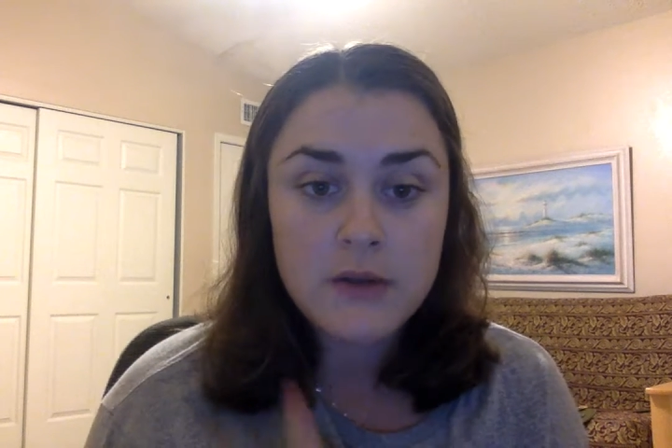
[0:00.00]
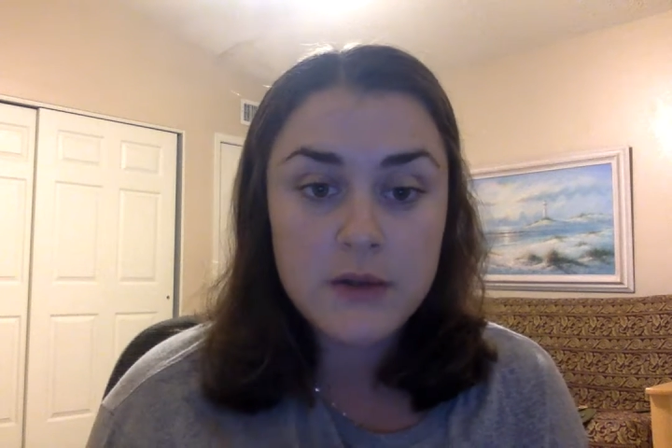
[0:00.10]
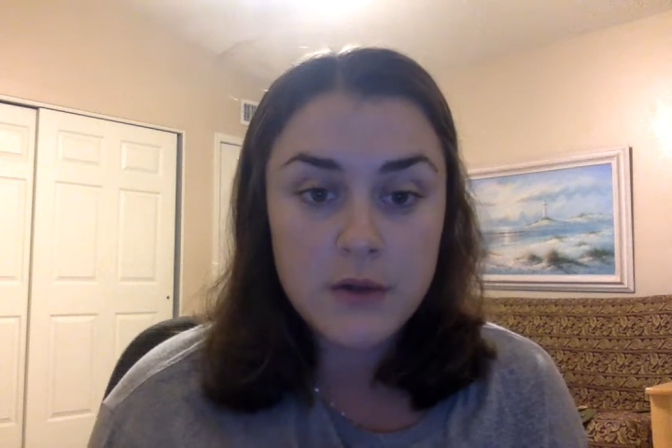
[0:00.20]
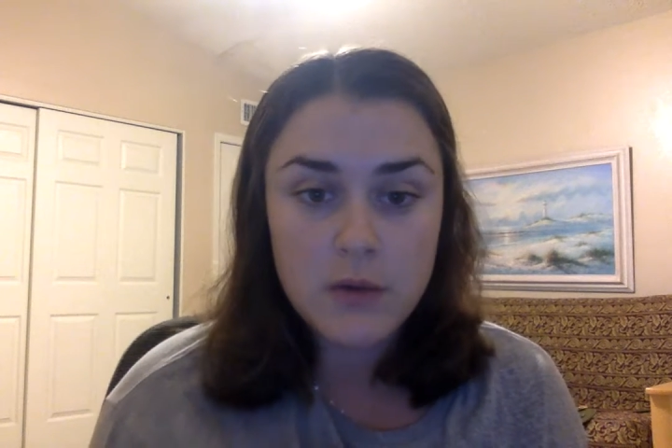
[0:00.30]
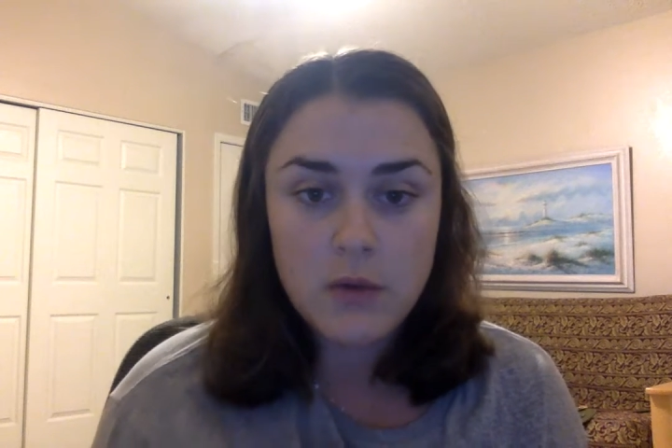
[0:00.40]

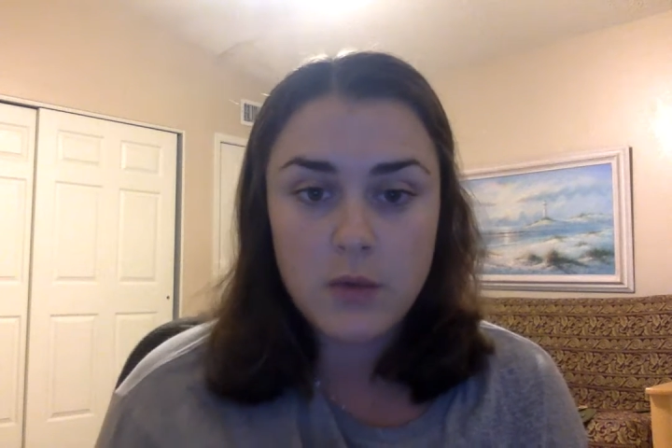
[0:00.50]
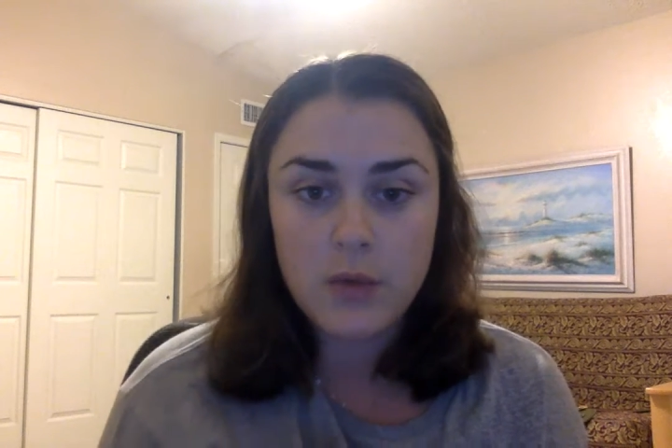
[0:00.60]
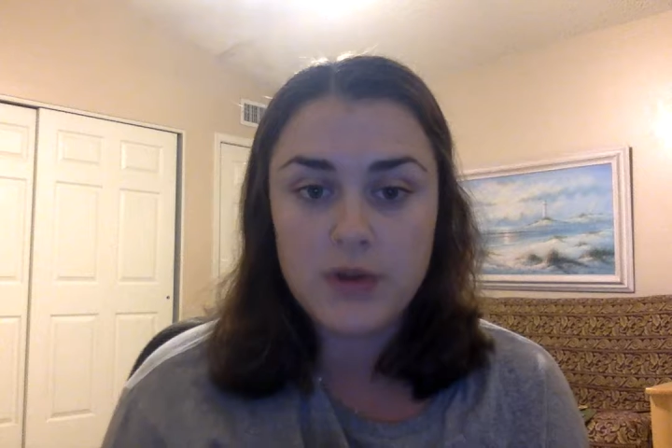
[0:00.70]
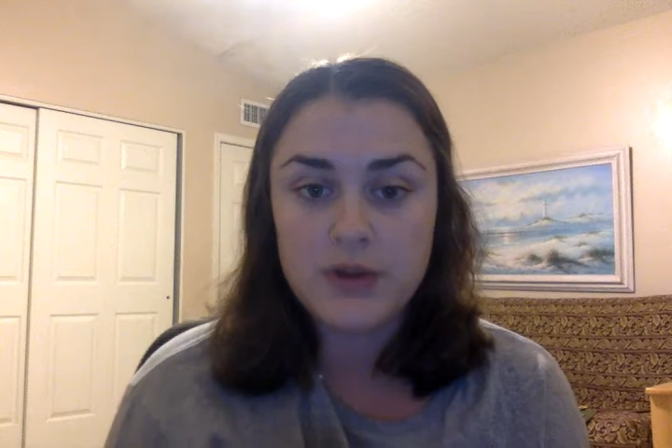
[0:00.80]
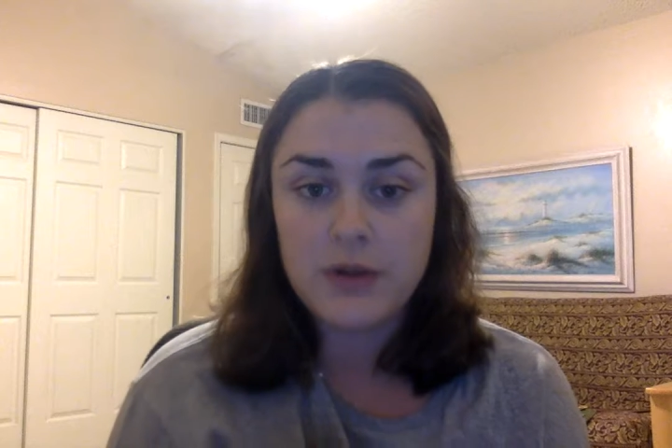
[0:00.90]
Two,
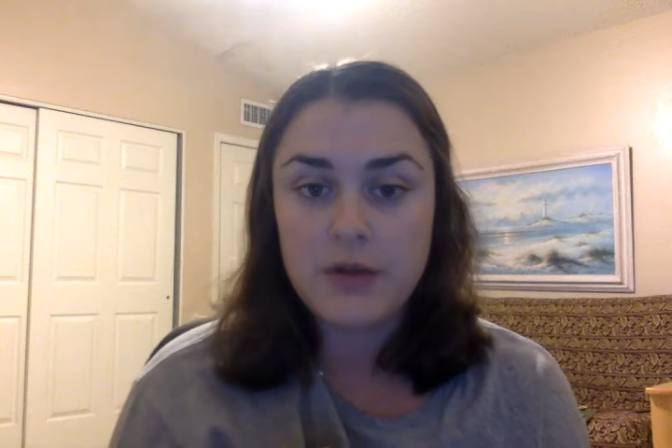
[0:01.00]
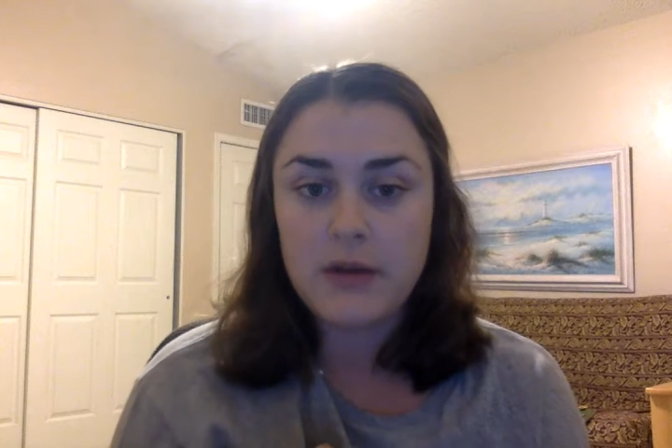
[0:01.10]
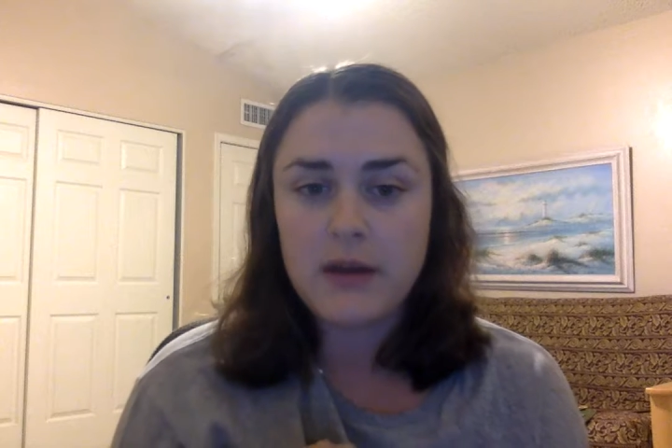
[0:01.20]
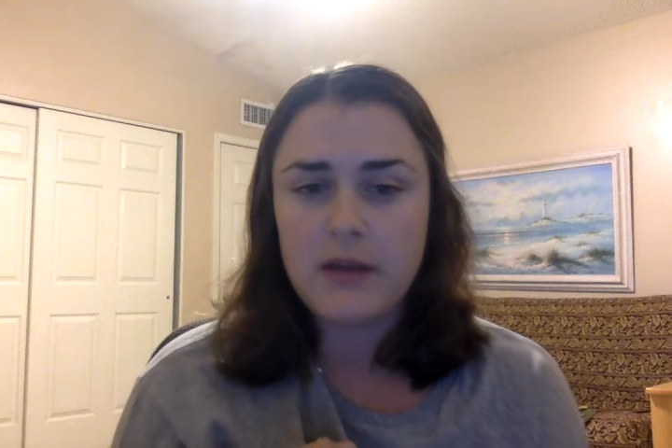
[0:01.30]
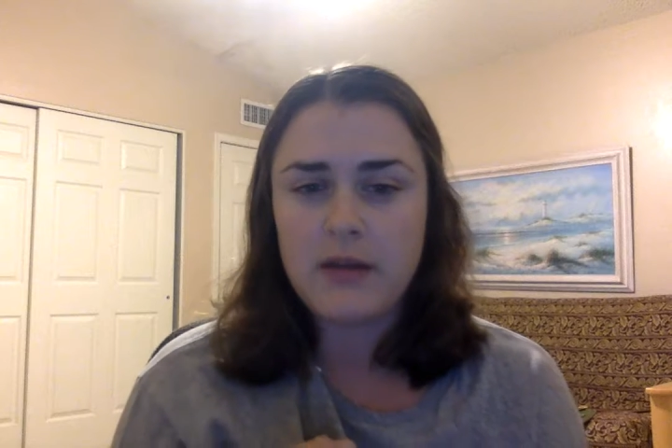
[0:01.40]
would you
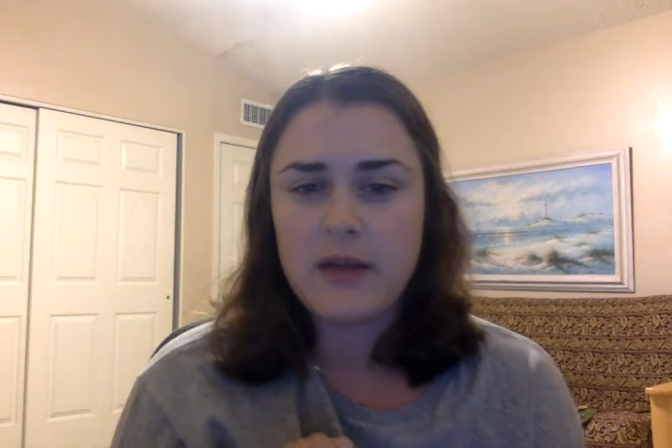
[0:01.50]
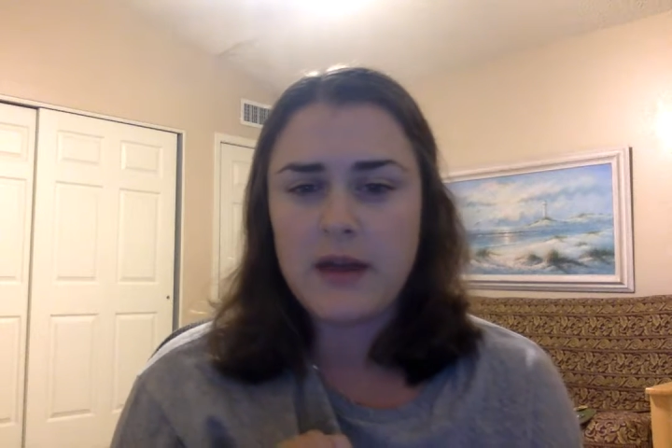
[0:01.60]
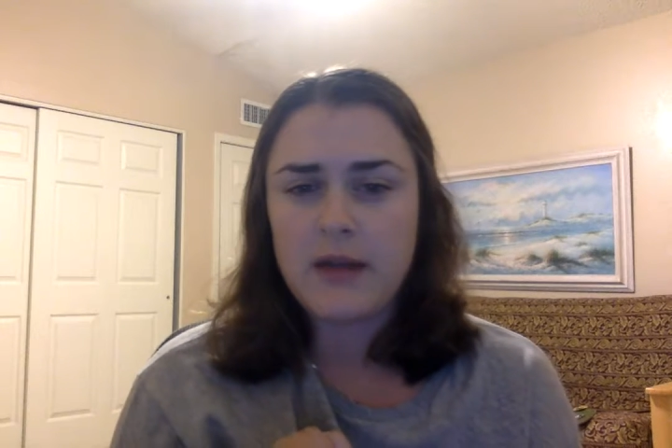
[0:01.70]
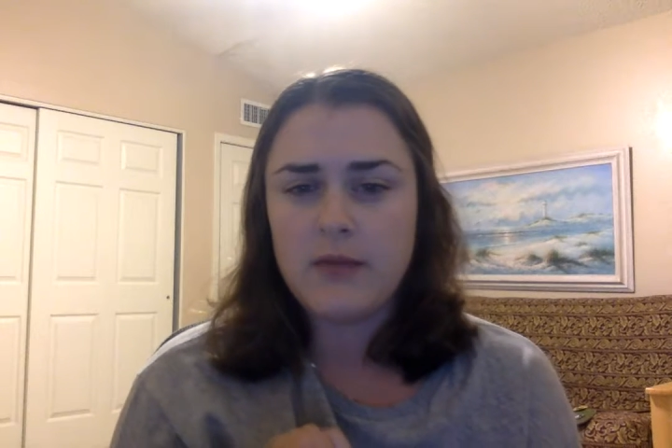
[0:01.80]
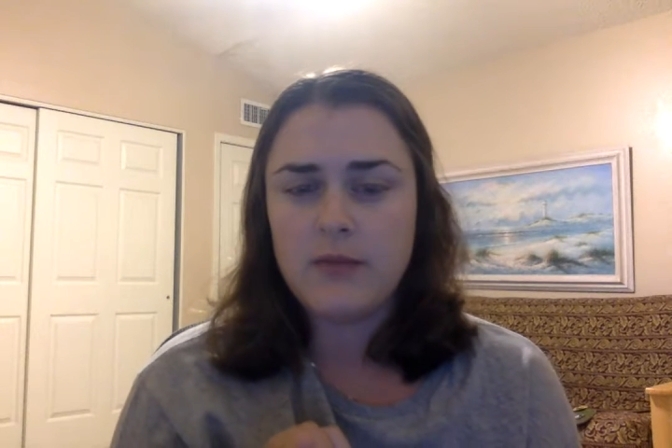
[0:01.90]
think
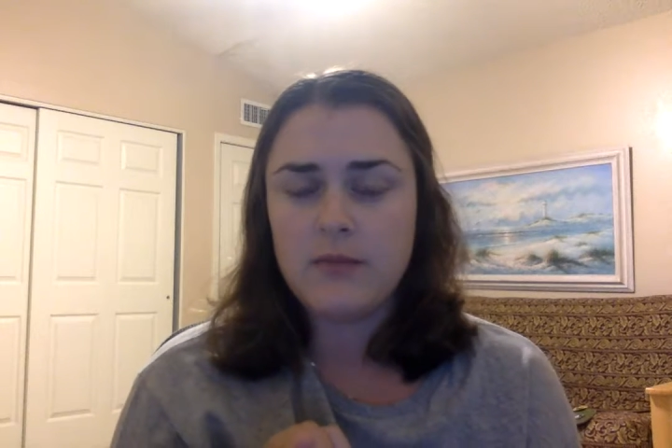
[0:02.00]
that